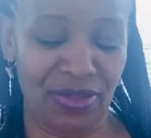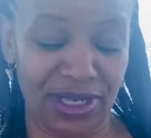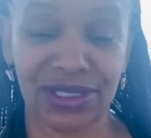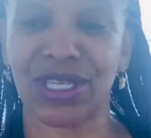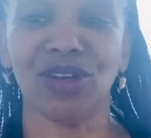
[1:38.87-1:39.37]
that
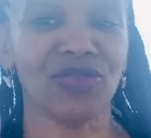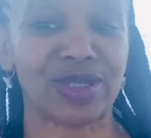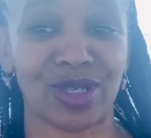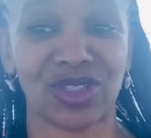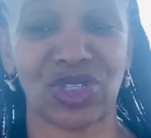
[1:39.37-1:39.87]
is here for
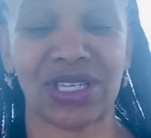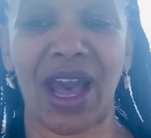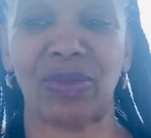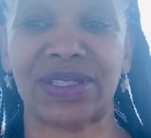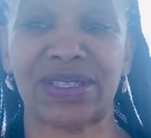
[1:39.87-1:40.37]
such a
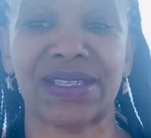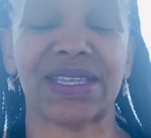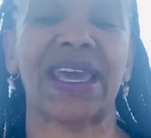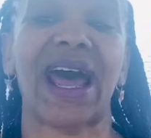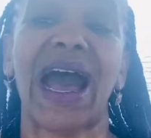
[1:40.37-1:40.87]
time as this,
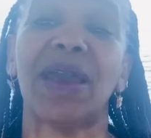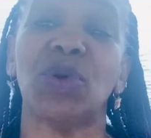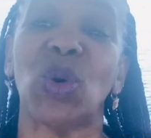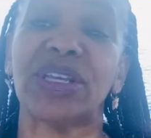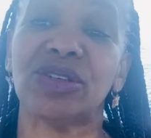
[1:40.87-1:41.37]
and I
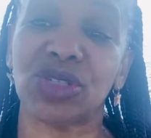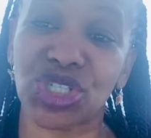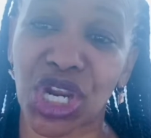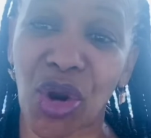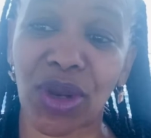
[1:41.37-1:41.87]
am going to
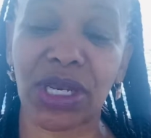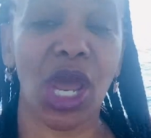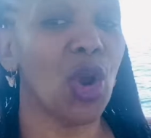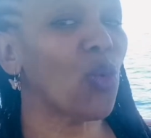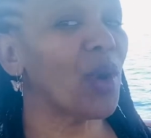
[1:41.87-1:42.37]
share it
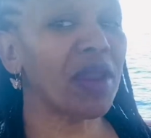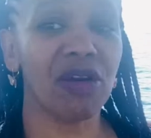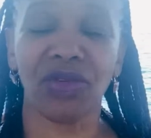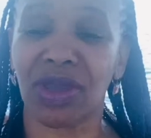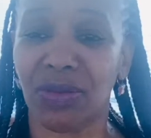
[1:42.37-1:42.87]

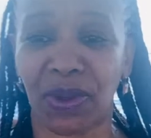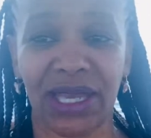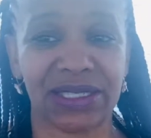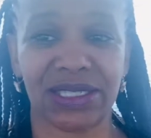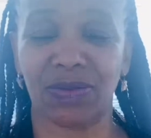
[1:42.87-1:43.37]
wherever He
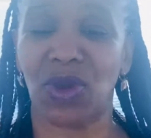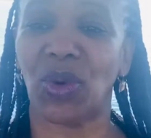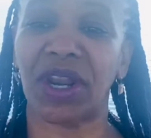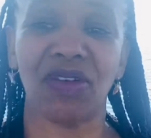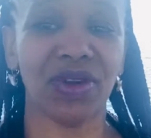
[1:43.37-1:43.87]
places me,
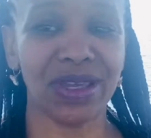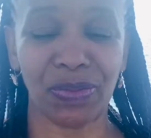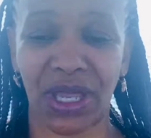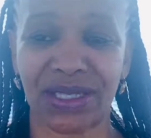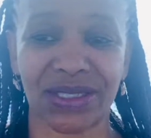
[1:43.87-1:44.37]
whenever He
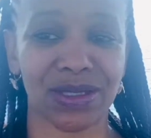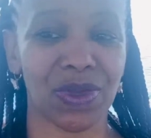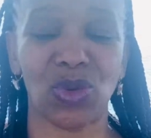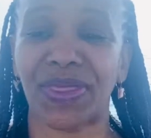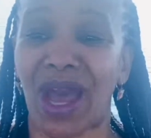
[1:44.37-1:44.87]
places
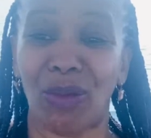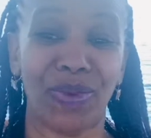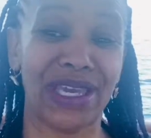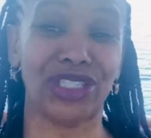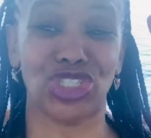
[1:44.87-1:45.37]
me, without
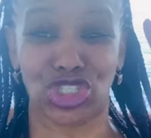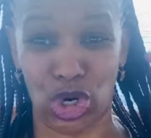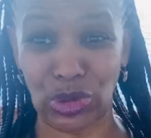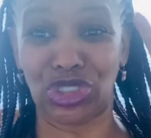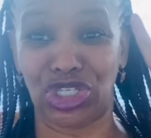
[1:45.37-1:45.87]
being
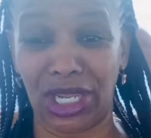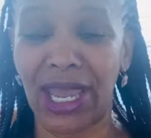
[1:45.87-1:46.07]
churchy.